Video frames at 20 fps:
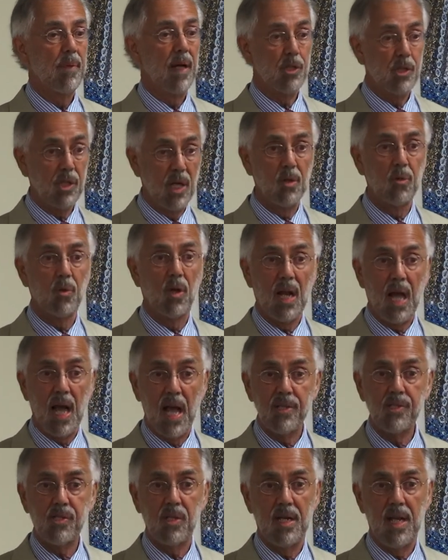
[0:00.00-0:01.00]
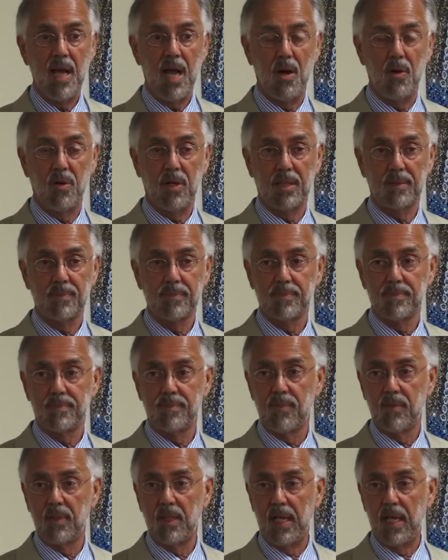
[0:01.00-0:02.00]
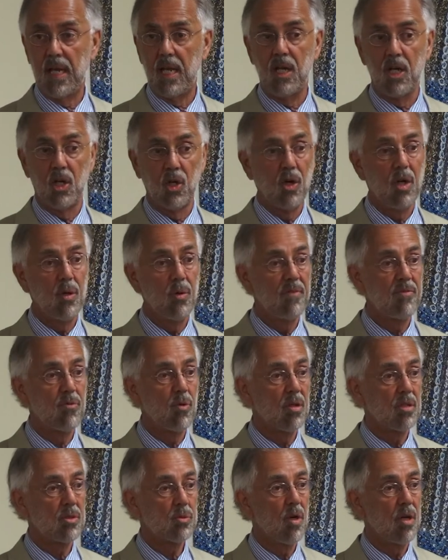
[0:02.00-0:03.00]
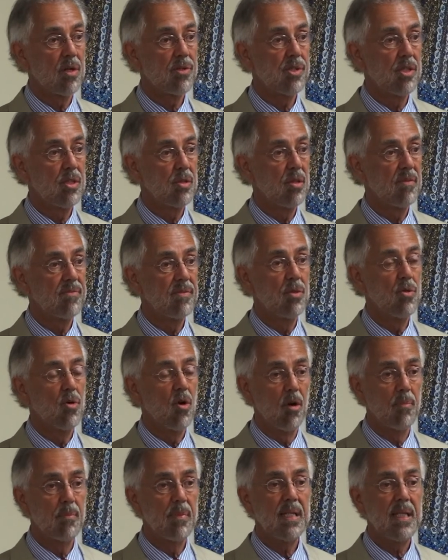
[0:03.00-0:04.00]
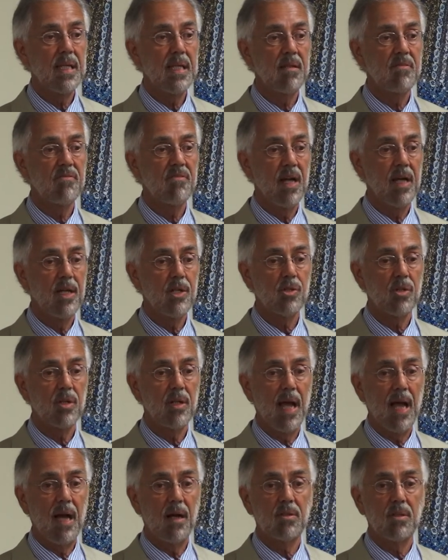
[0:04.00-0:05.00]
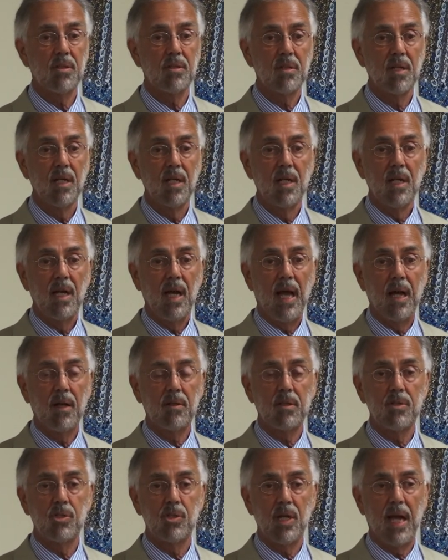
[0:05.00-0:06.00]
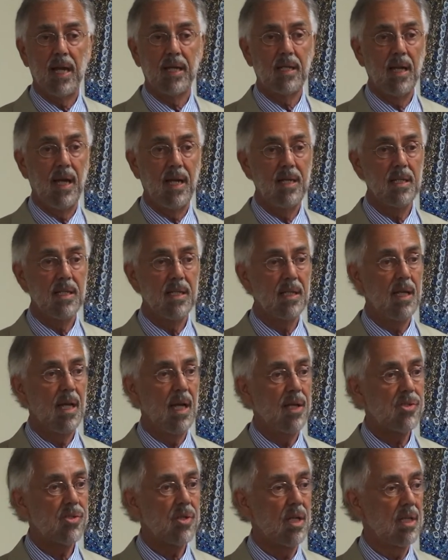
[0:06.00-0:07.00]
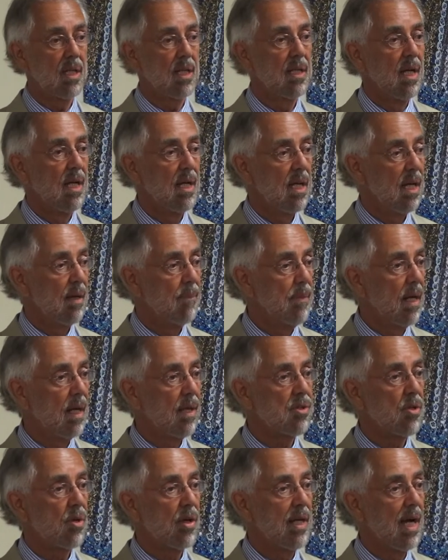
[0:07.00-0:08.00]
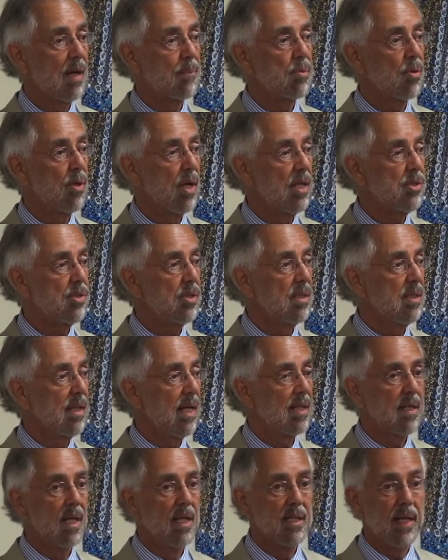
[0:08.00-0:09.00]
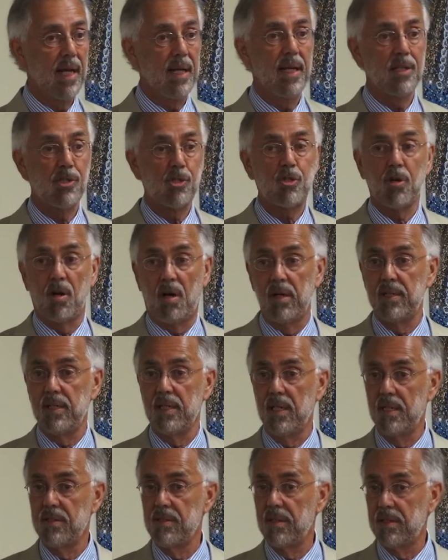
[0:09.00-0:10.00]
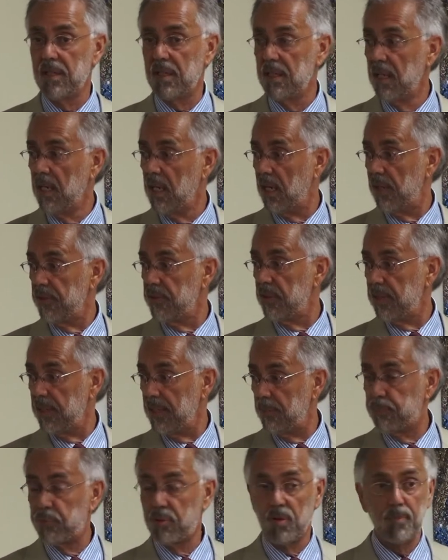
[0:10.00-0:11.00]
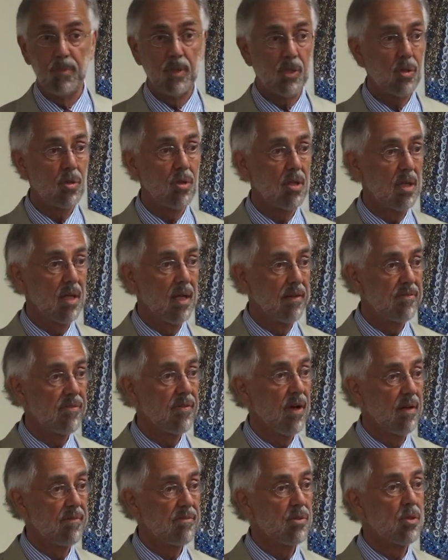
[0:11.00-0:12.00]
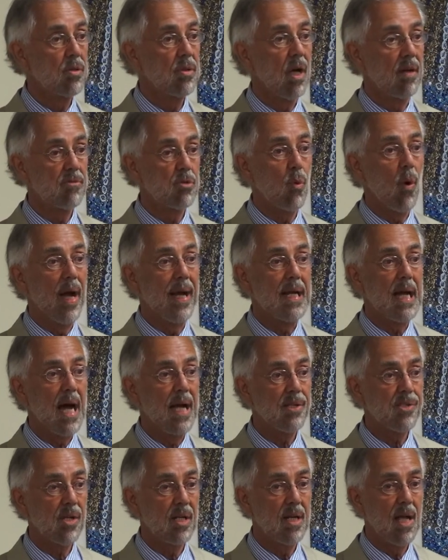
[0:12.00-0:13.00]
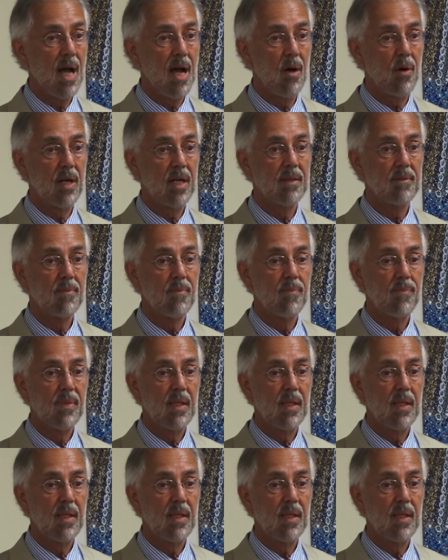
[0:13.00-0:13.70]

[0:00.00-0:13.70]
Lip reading: by General Eisenhower, the hero of World War II, of the Normandy invasion. How could Jack Kennedy cancel a military operation that had started under the imprimatur of Dwight Eisenhower?